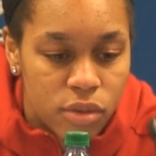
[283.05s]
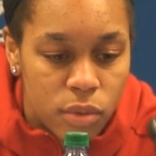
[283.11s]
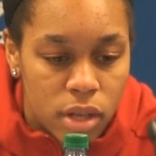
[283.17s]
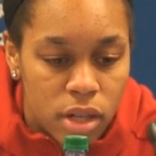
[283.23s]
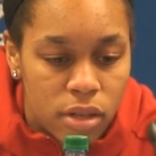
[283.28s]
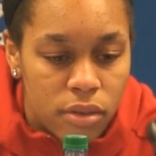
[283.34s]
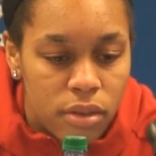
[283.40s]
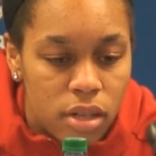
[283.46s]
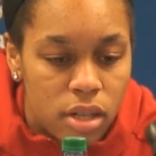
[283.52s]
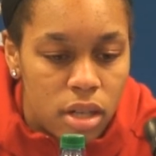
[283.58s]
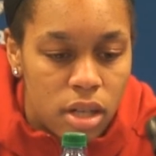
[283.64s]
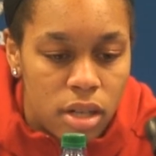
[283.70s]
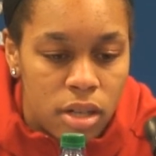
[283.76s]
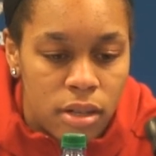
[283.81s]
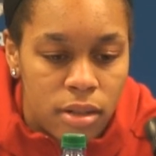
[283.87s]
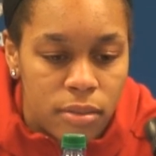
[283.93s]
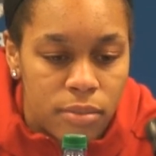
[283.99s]
as well.
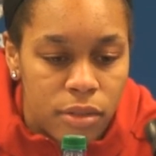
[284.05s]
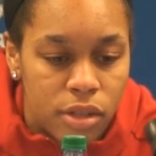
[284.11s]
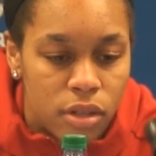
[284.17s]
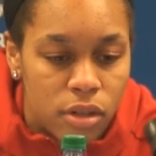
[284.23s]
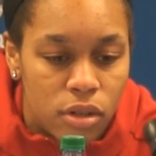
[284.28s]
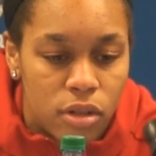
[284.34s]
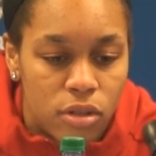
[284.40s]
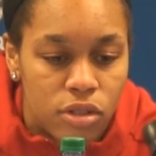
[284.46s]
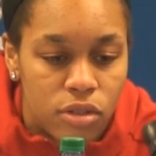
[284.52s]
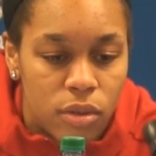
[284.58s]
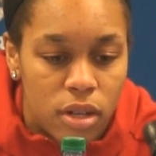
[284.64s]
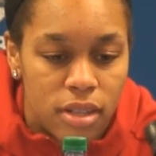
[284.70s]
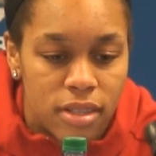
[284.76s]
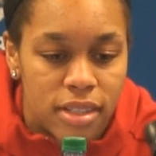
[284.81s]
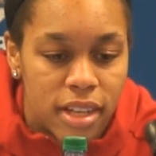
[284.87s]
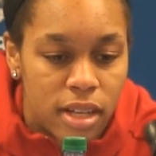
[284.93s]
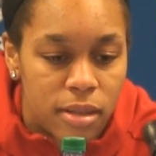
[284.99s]
You know, Coach
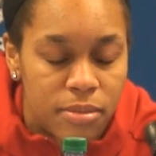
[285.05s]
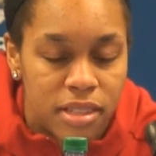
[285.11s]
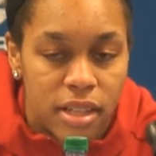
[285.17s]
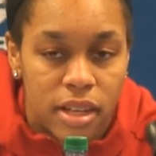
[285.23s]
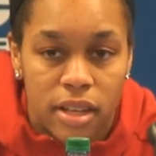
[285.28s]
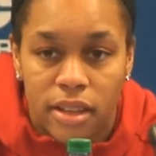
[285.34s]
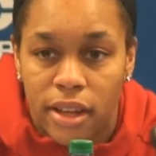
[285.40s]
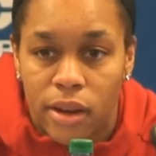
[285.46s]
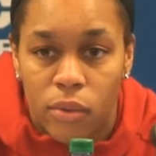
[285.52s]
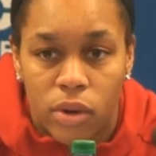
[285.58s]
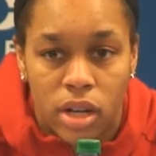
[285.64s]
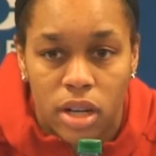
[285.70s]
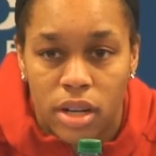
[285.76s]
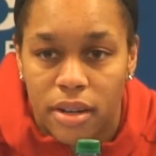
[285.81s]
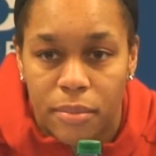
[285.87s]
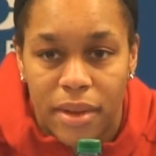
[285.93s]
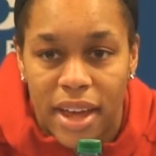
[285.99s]
Walz kept saying they
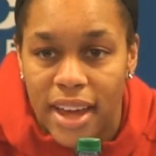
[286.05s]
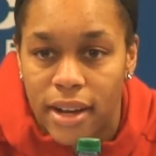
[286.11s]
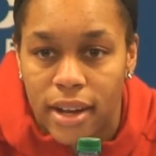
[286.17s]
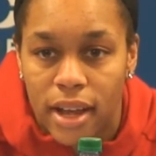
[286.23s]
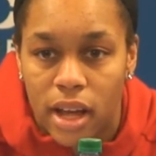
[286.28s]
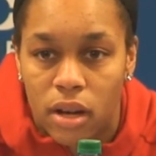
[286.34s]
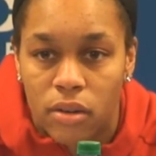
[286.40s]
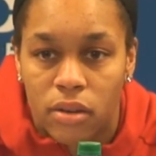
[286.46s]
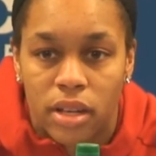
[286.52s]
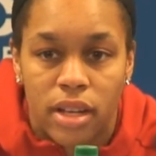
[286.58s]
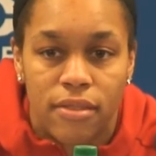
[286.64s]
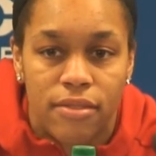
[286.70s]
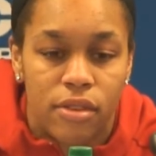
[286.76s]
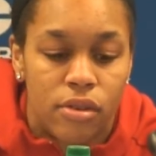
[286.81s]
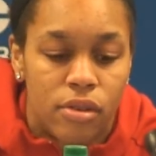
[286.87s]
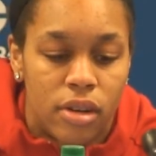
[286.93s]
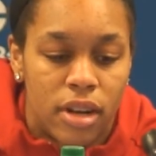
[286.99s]
weren't going to back down,
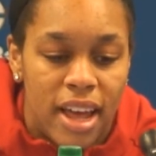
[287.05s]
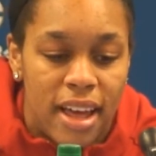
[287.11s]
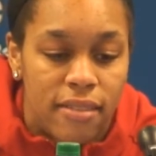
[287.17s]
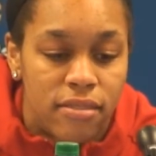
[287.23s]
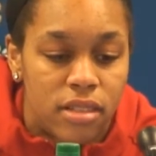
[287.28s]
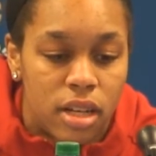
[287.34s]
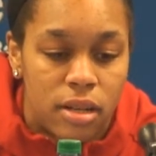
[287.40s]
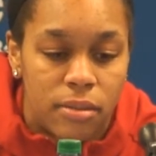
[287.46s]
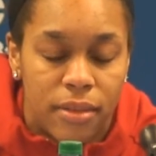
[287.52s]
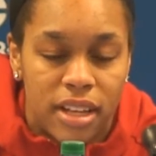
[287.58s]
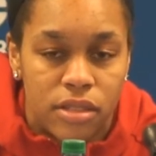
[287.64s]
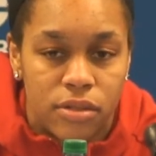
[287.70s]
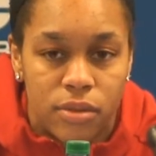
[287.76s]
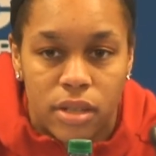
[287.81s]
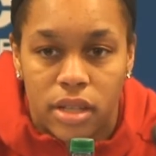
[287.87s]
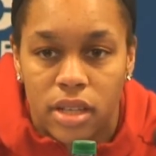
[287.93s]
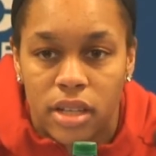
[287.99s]
even during halftime.
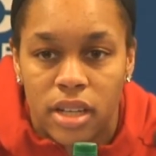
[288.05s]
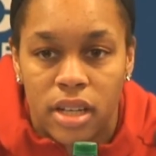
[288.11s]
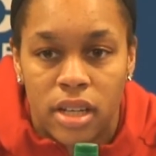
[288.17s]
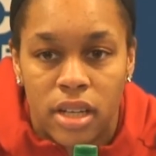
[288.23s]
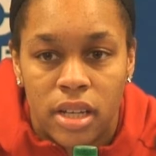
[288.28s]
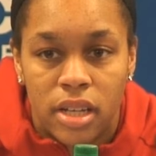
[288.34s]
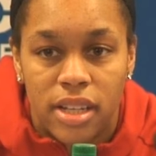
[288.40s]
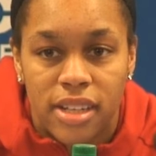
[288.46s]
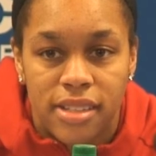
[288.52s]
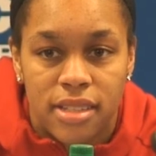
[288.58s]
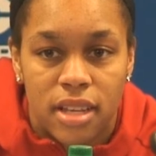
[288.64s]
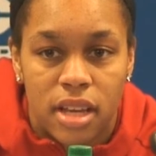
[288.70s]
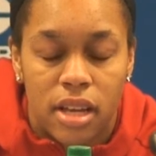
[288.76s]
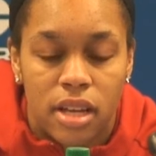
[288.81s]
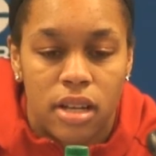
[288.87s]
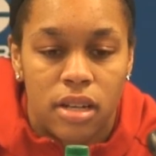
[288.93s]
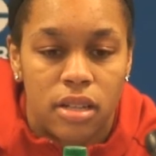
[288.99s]
That's what he
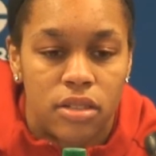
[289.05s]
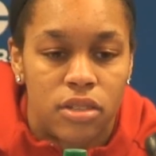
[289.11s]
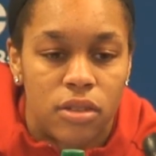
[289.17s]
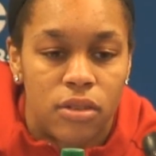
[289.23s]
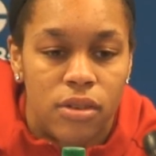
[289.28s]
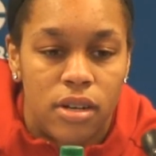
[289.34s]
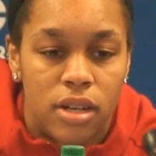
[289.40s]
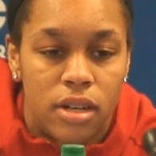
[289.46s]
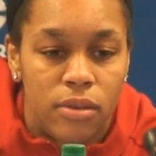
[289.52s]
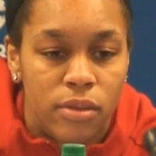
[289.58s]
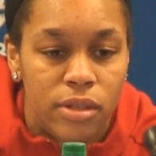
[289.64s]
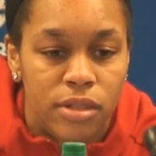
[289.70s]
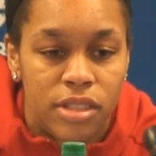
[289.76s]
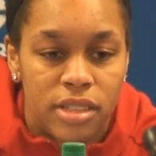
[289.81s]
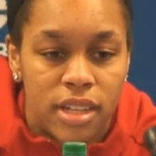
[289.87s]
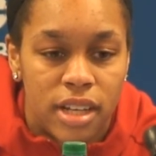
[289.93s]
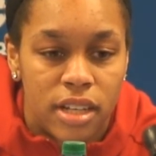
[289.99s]
said. So
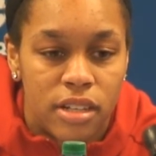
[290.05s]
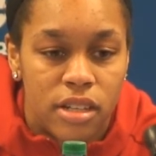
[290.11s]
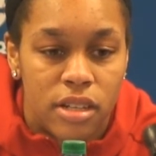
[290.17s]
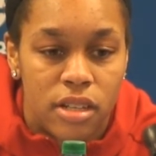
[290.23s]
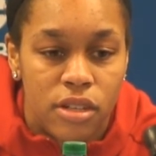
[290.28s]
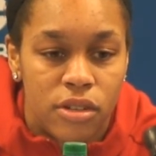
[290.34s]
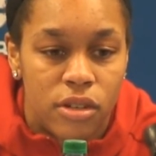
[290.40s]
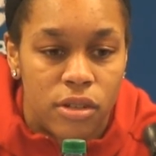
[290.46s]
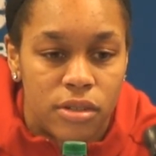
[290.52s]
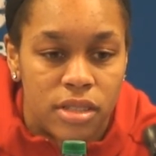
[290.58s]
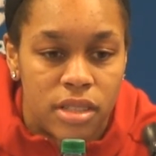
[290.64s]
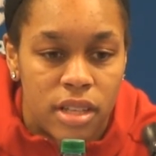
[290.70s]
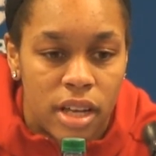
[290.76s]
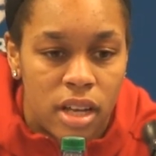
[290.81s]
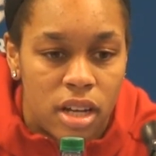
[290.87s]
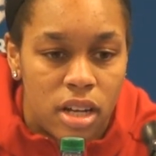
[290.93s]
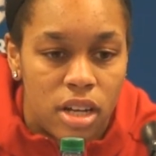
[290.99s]
we just had to, you know,
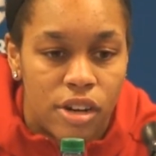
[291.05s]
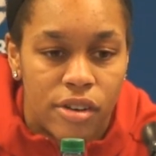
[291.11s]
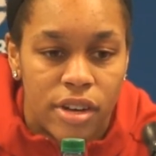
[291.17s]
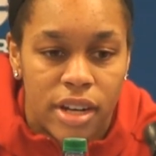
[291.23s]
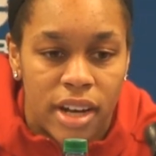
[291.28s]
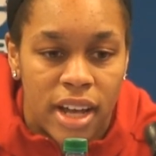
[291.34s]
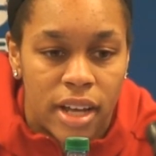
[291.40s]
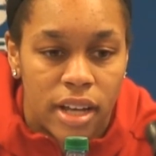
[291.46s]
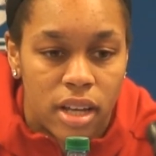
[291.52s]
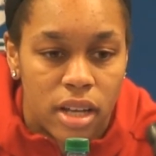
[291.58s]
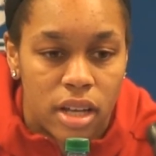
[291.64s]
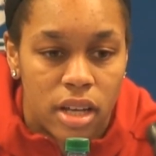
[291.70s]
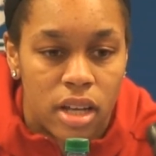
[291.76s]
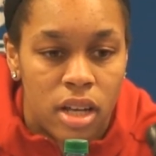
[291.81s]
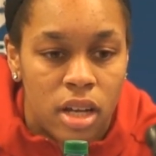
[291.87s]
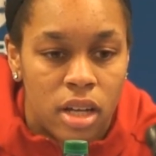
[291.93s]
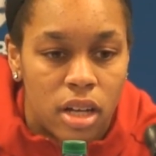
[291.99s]
stay hungry and not
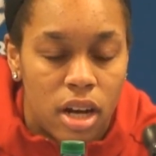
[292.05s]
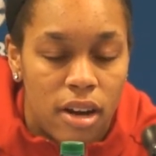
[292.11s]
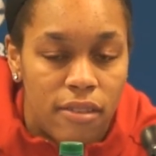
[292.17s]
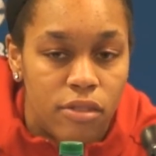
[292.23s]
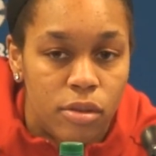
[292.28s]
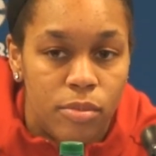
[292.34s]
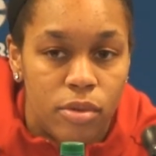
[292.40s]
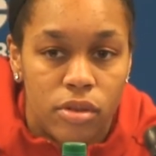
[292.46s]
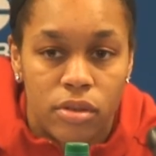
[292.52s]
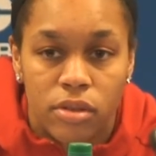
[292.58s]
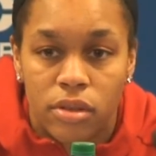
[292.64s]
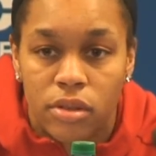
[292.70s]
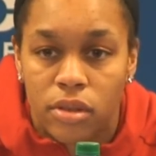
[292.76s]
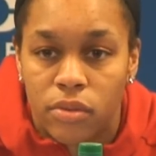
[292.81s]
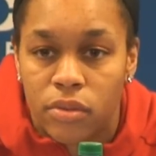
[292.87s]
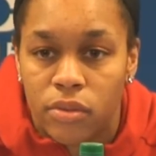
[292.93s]
get comfortable.